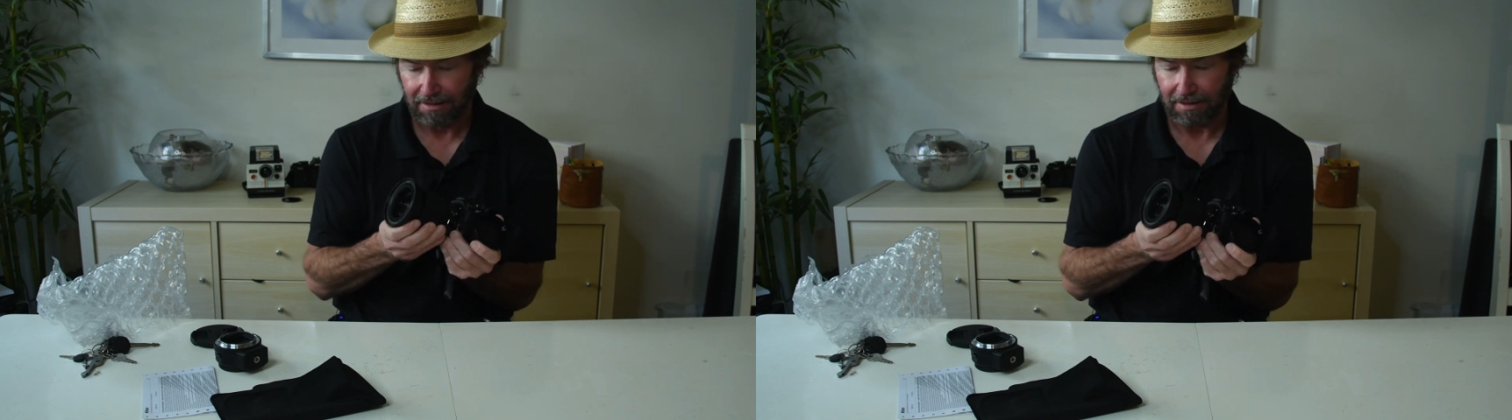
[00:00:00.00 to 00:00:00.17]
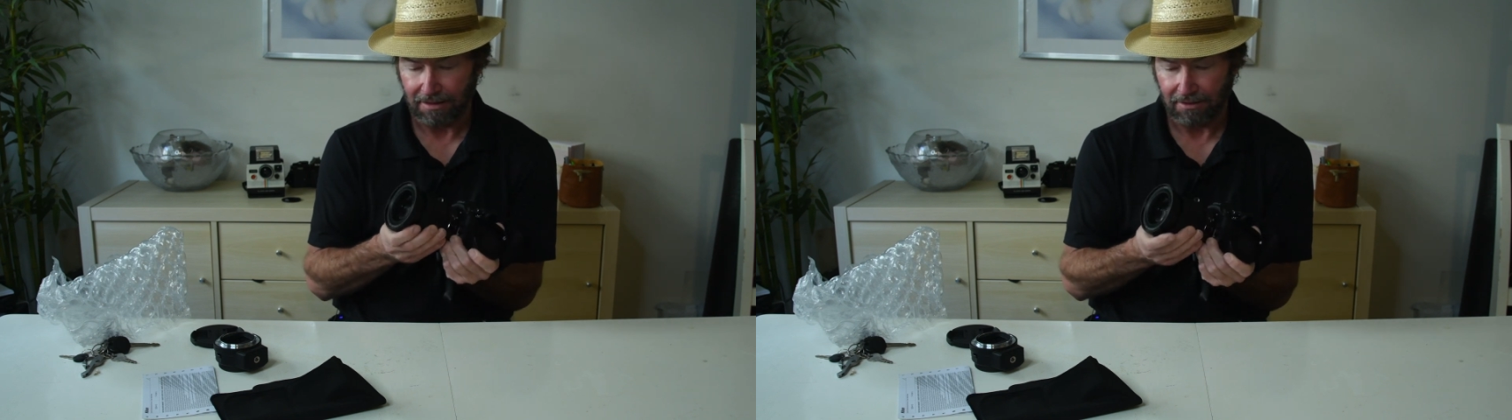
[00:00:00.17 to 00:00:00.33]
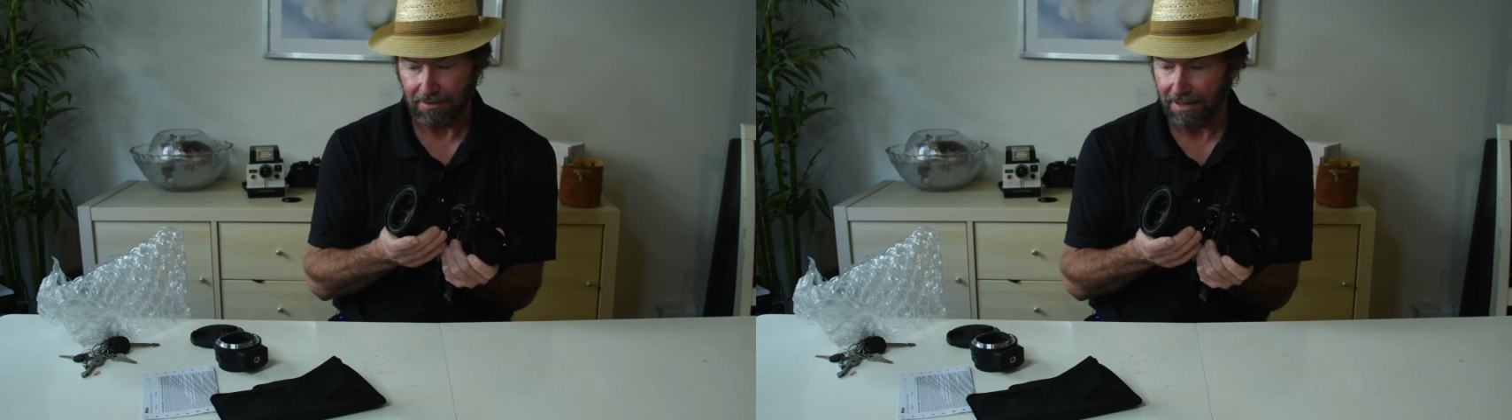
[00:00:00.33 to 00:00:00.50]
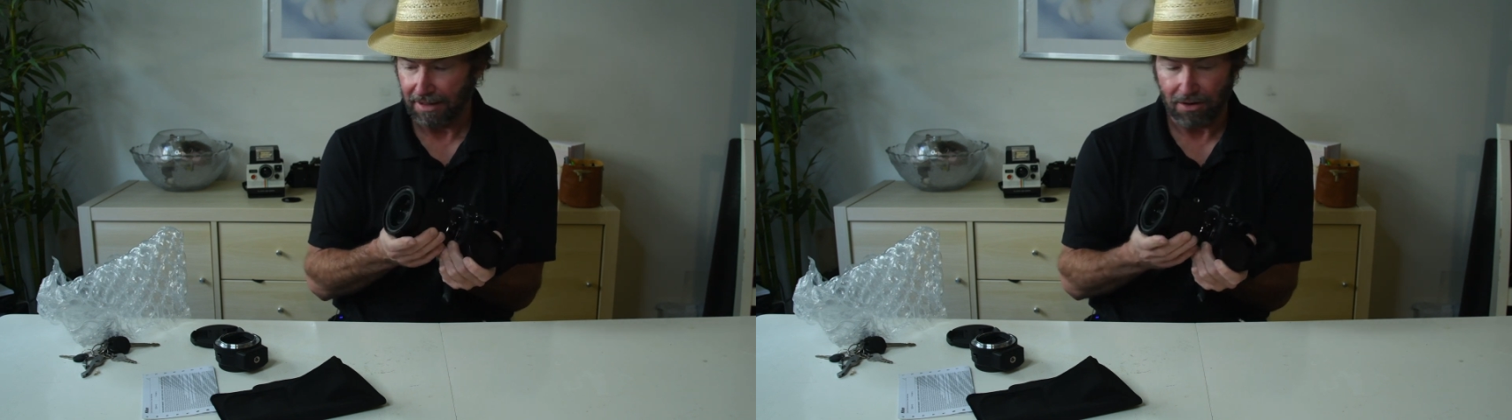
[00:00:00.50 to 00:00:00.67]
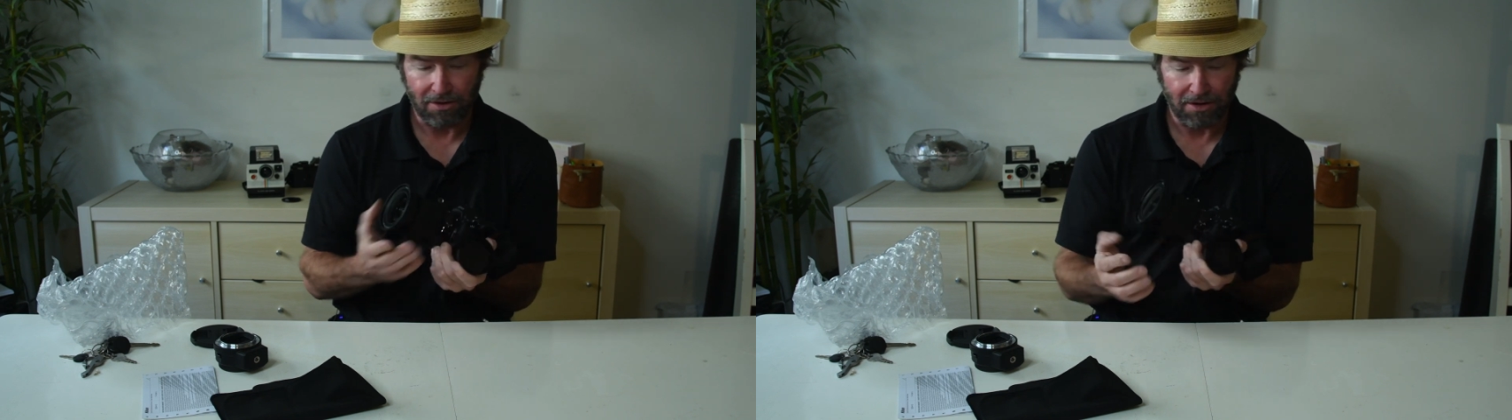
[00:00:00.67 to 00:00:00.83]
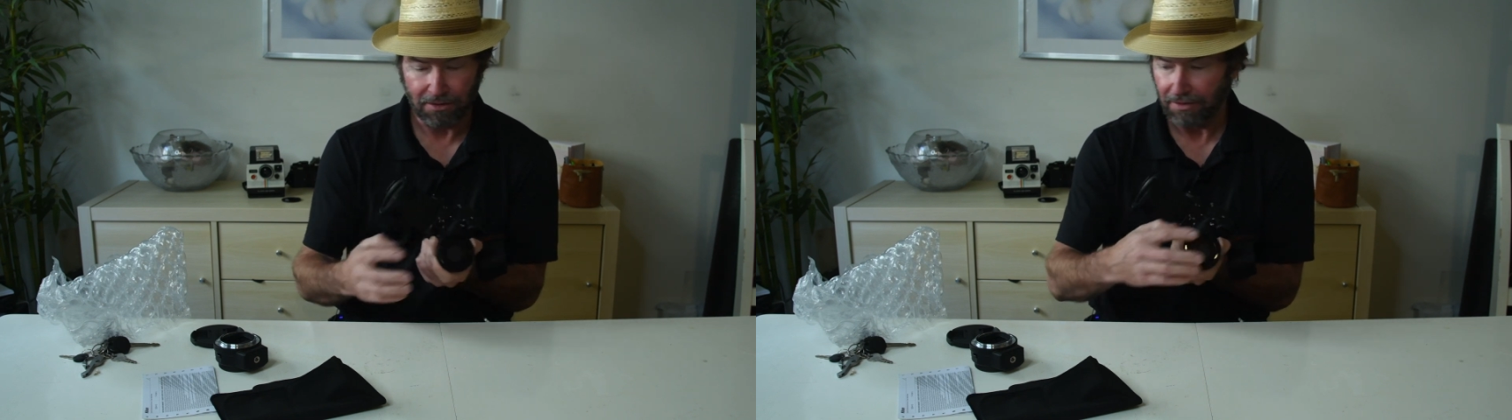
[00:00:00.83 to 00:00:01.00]
Now, like
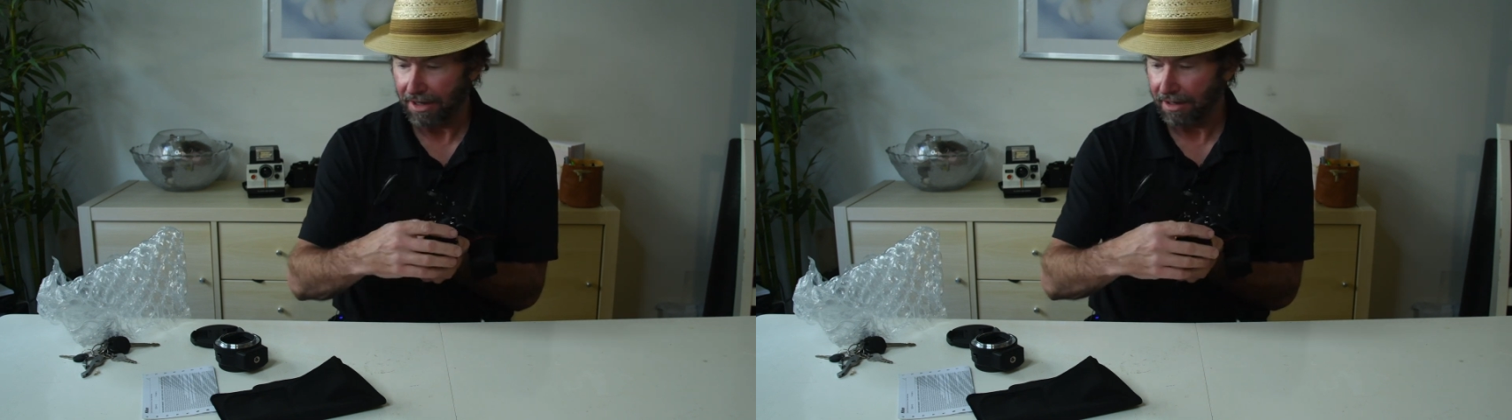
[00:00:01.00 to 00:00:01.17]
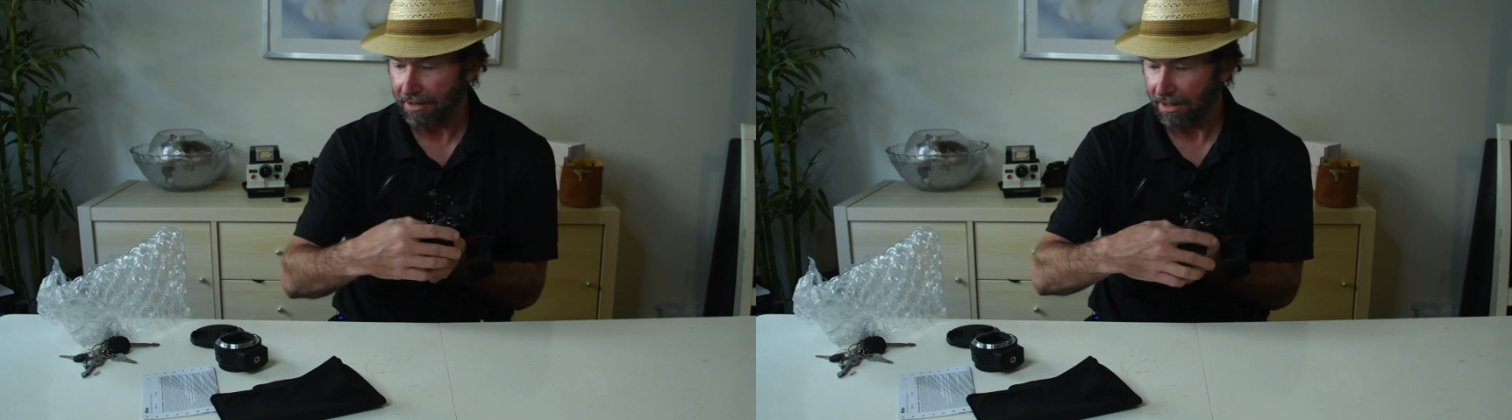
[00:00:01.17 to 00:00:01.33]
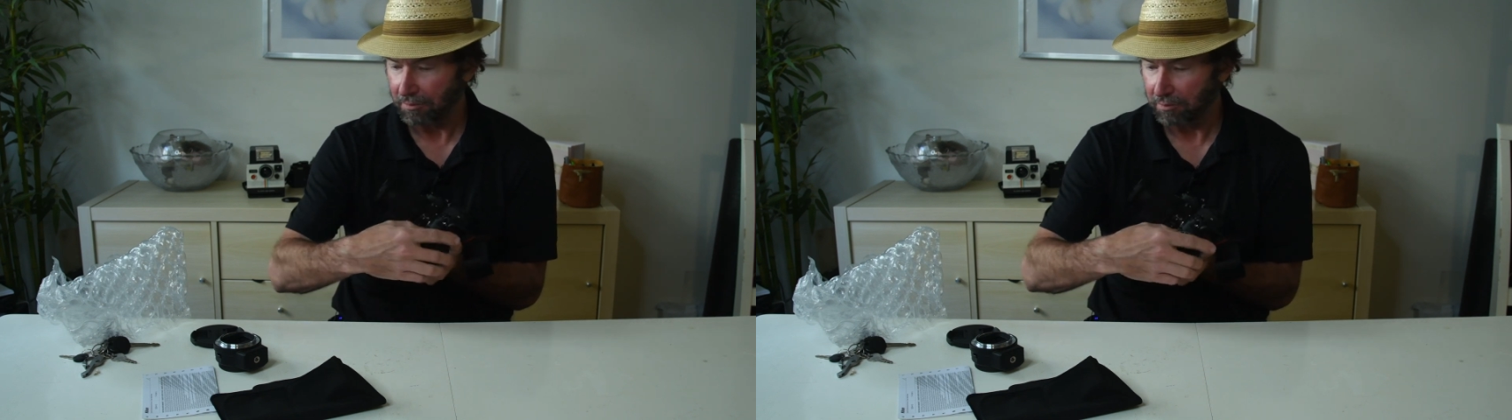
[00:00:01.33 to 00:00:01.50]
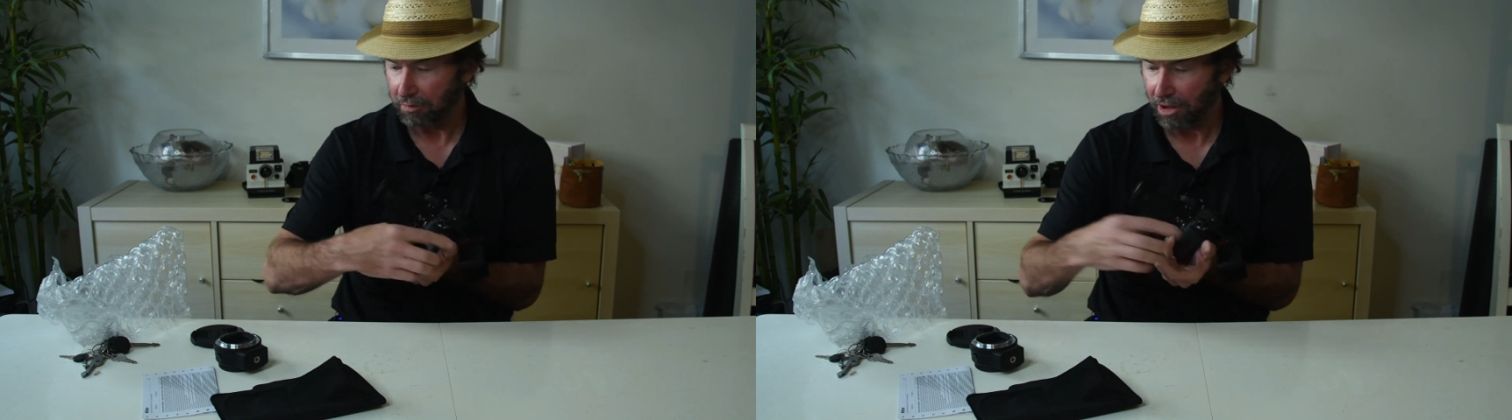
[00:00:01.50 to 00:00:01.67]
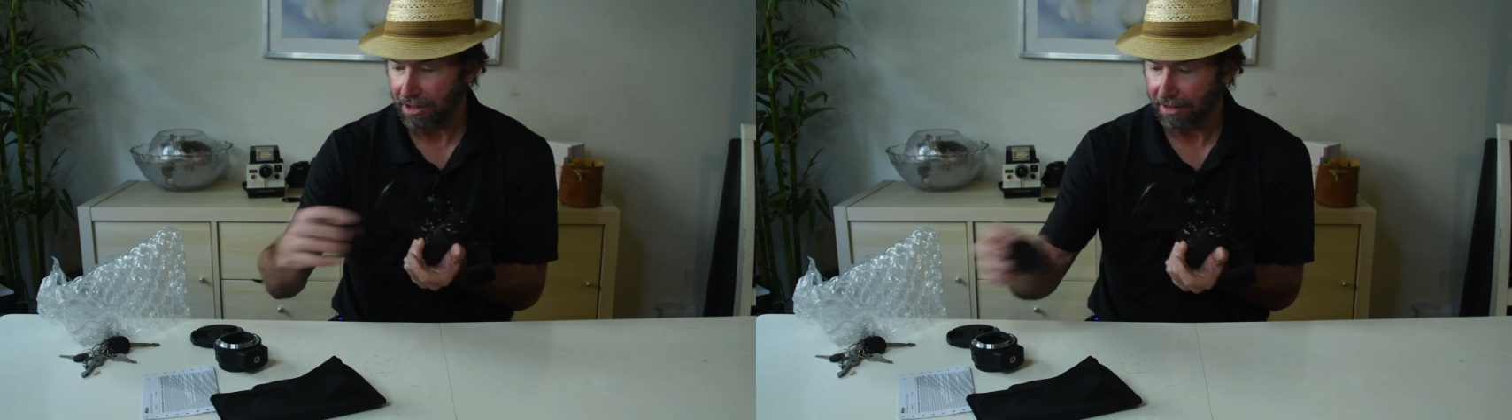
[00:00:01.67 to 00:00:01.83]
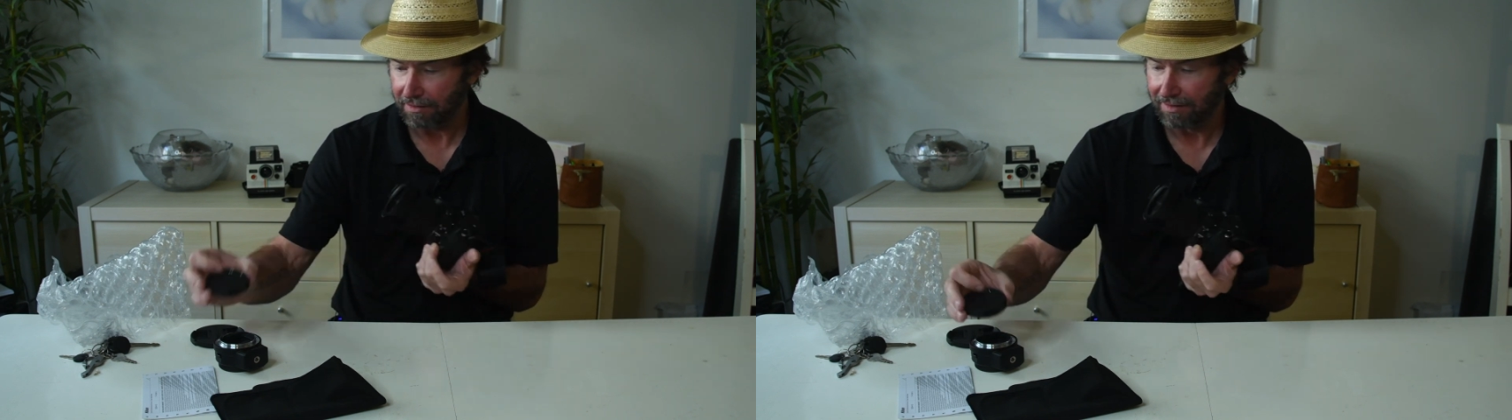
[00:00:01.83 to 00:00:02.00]
all Nikon
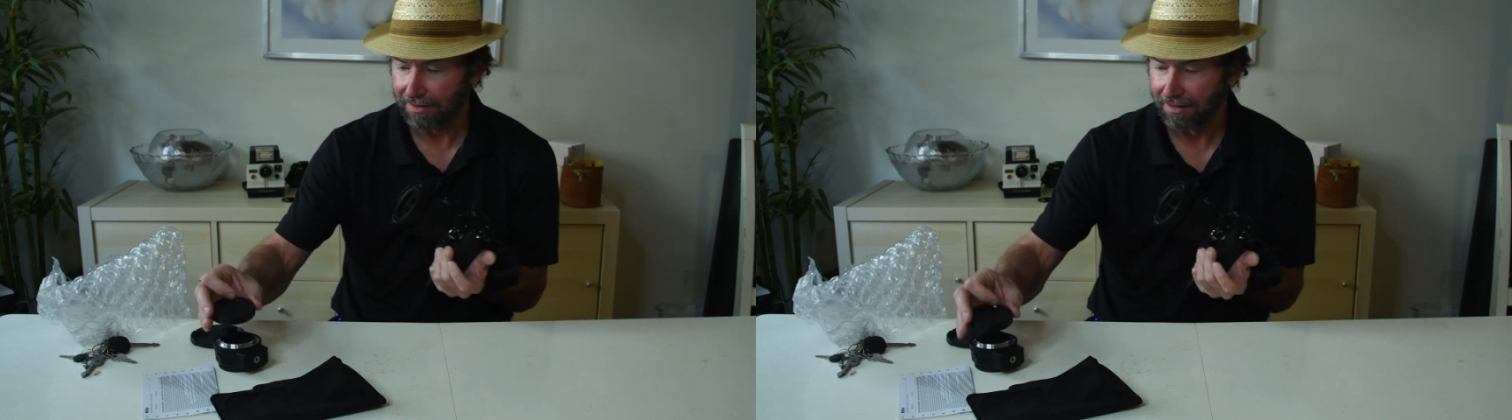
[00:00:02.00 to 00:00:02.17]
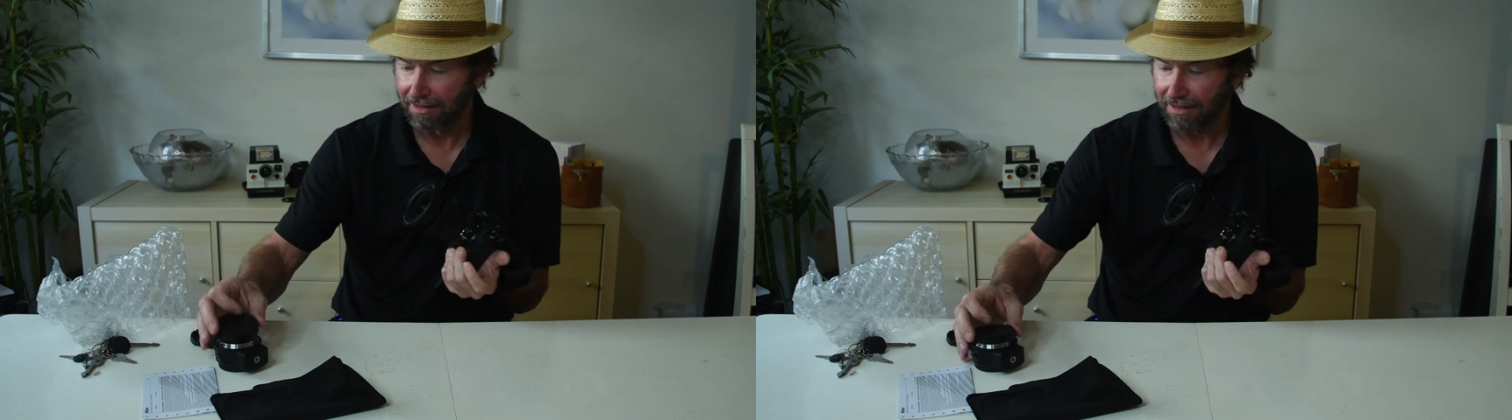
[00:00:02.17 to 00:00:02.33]
products,